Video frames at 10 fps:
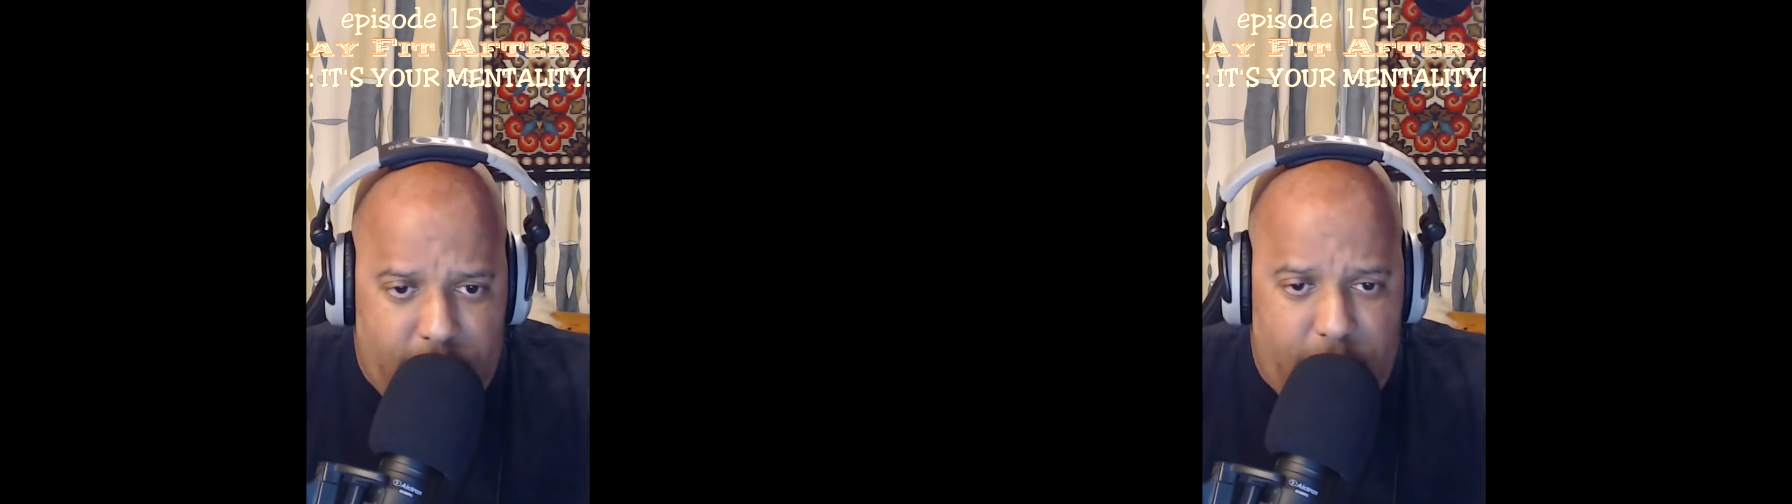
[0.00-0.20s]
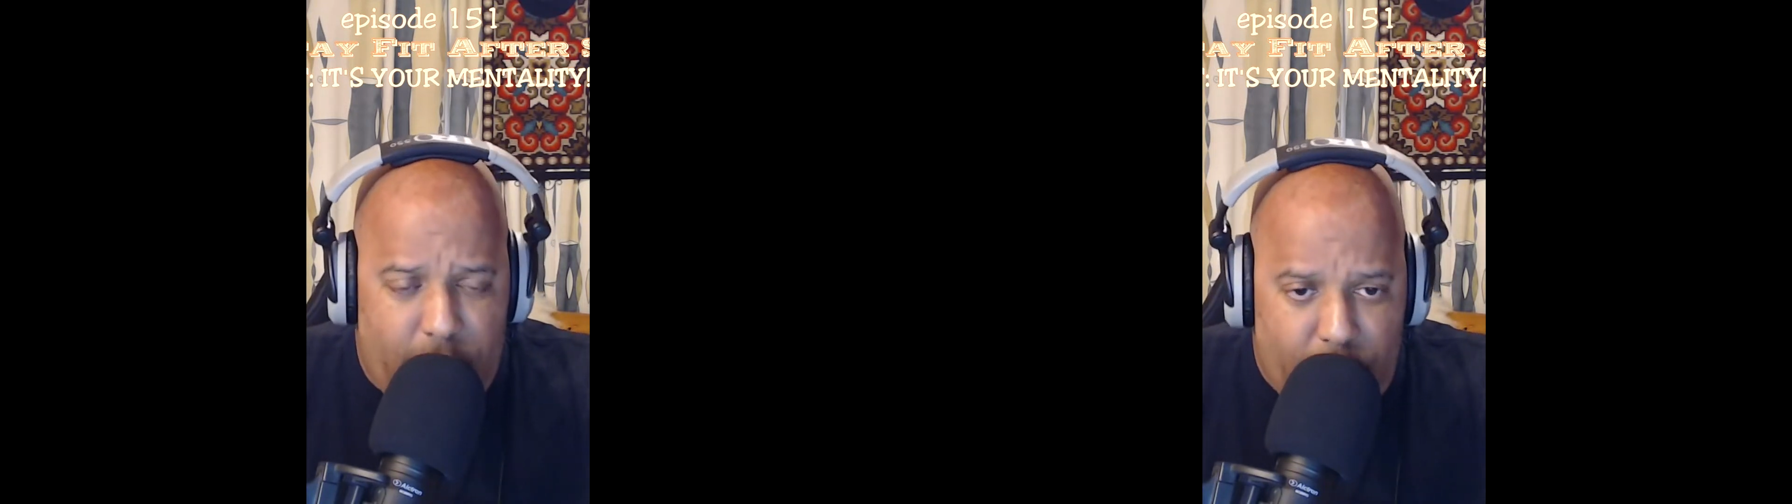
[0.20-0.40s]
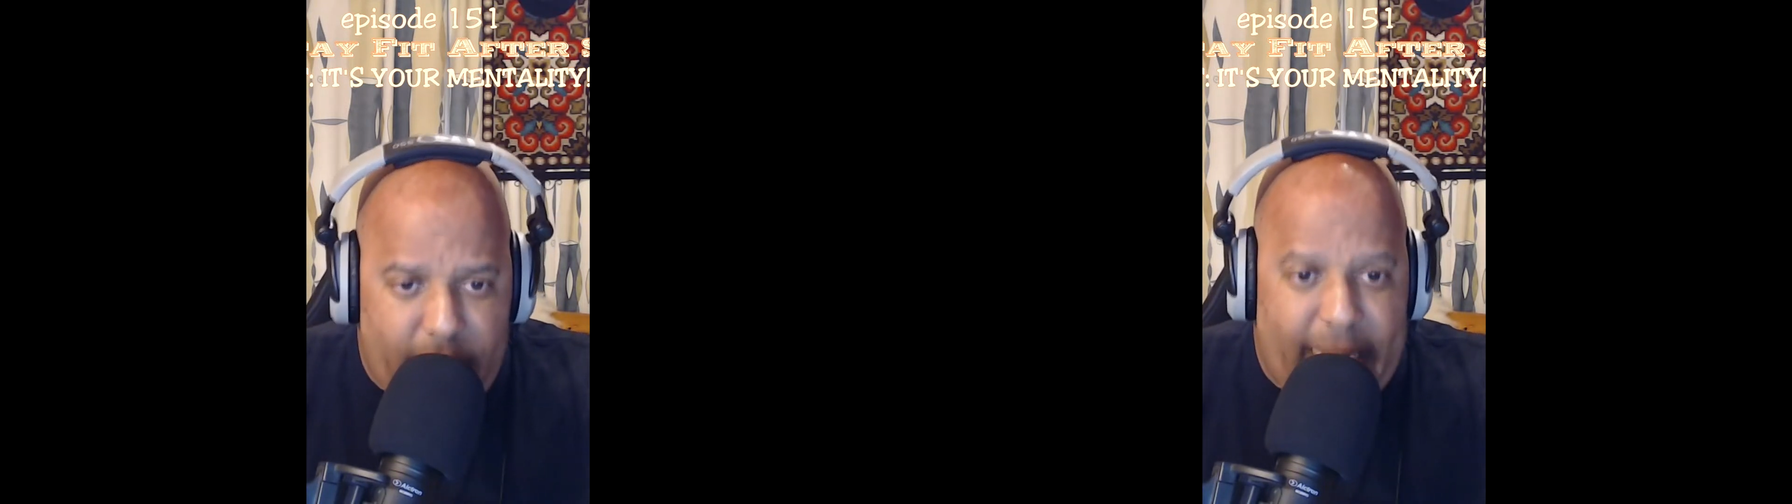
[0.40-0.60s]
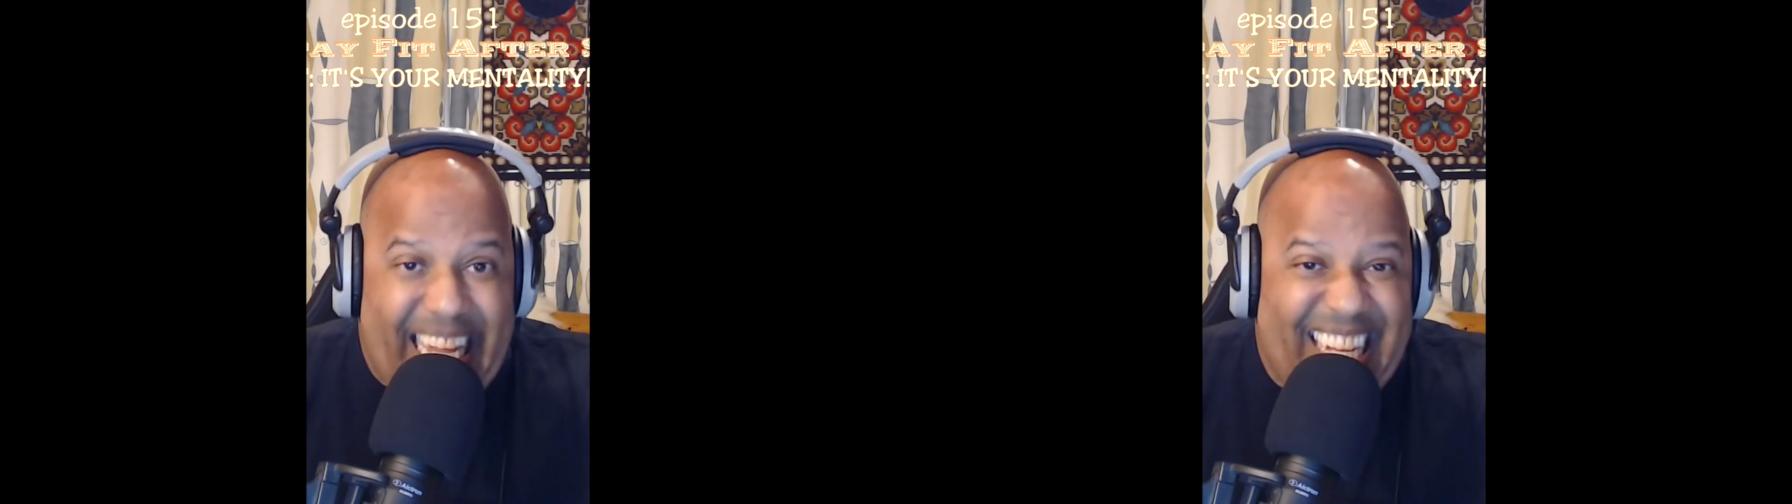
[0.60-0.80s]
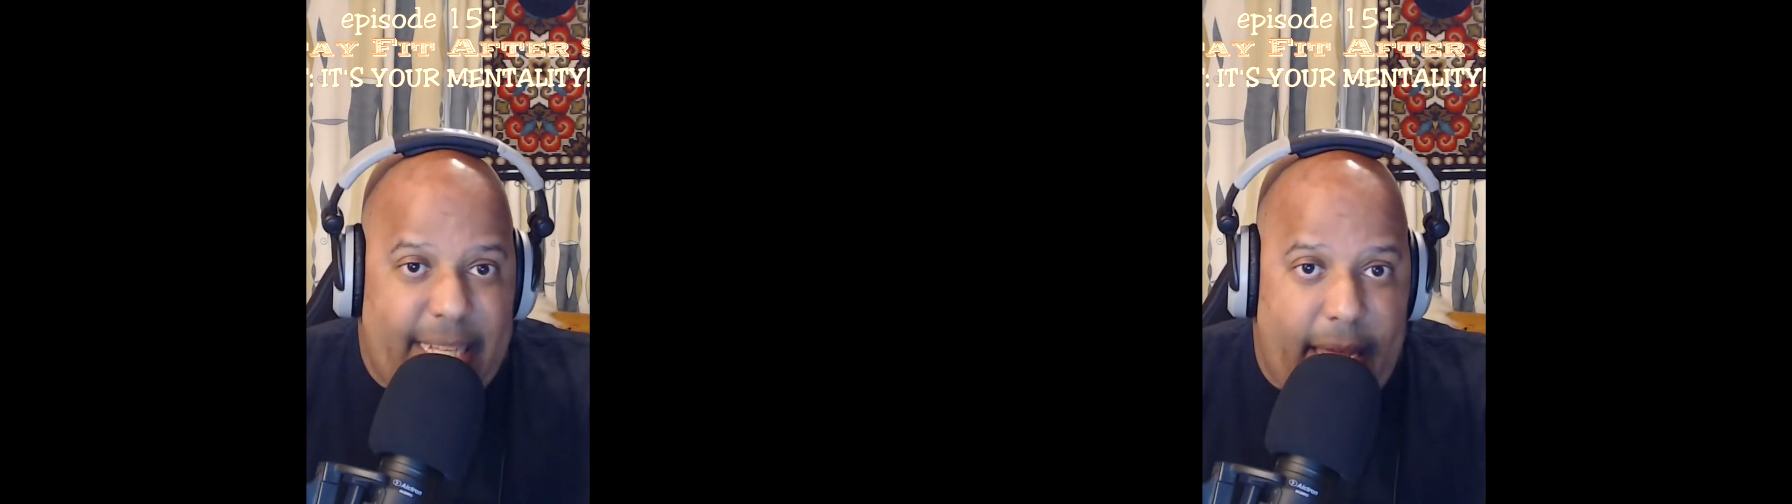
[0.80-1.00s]

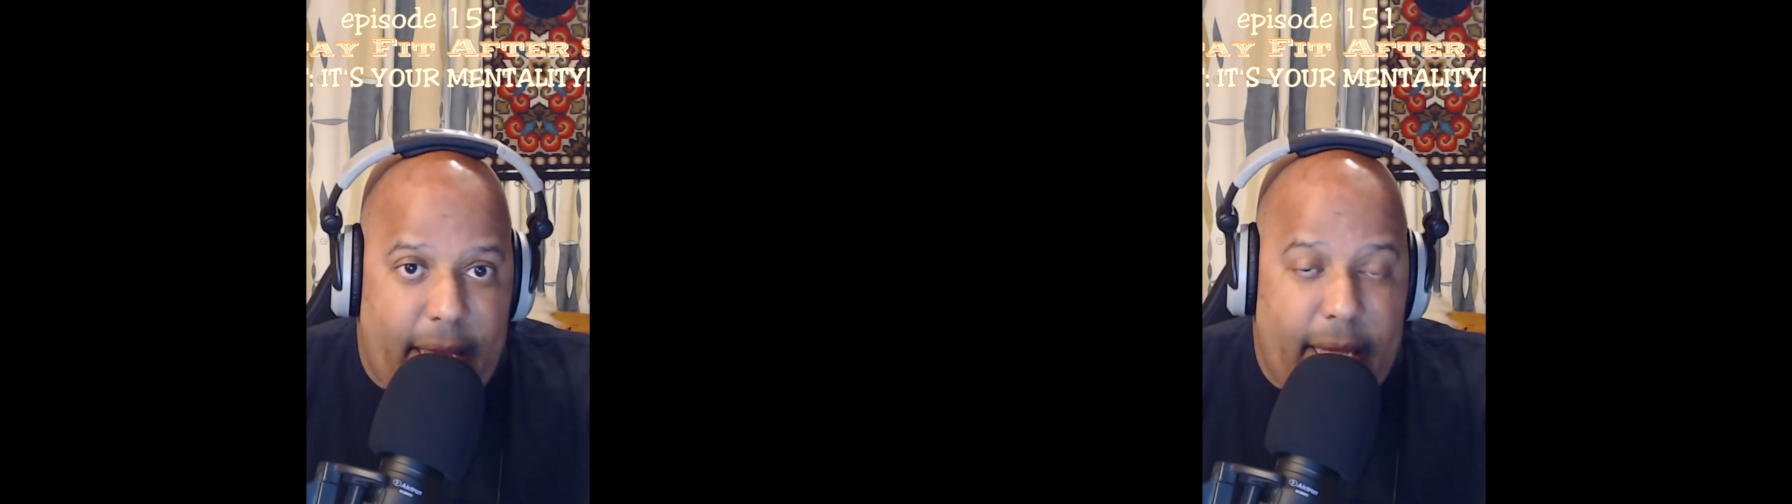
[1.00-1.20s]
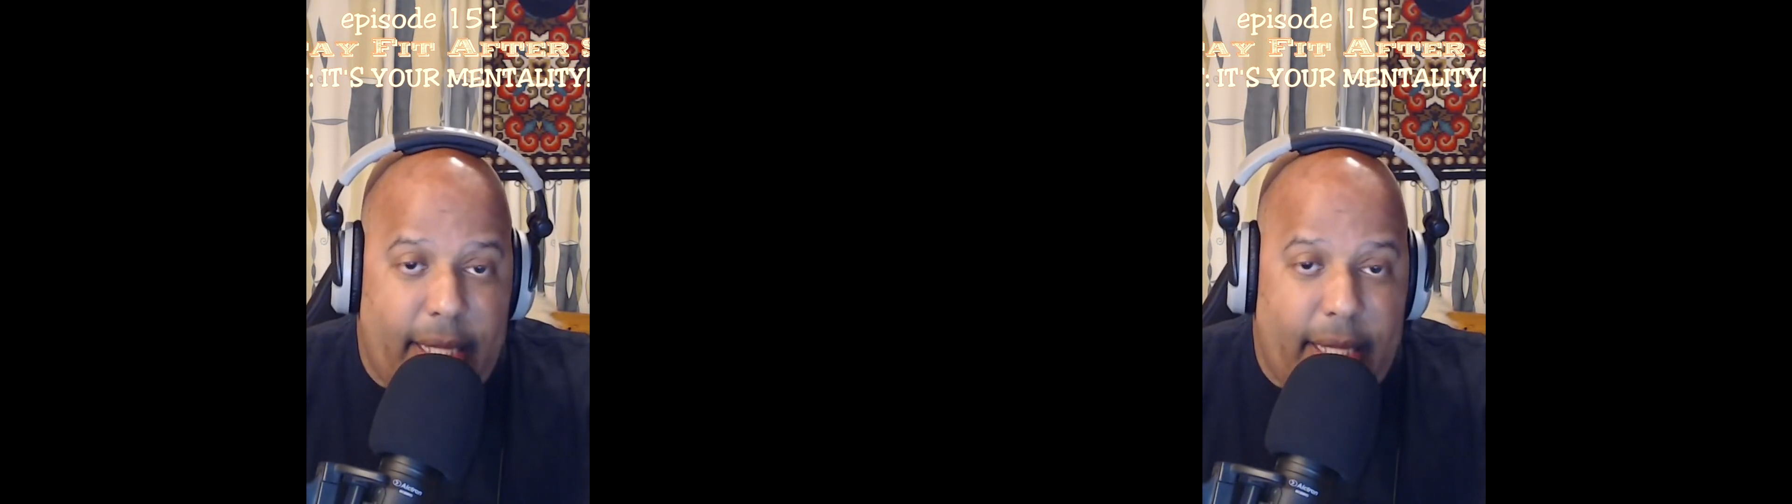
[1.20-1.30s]
caloric intake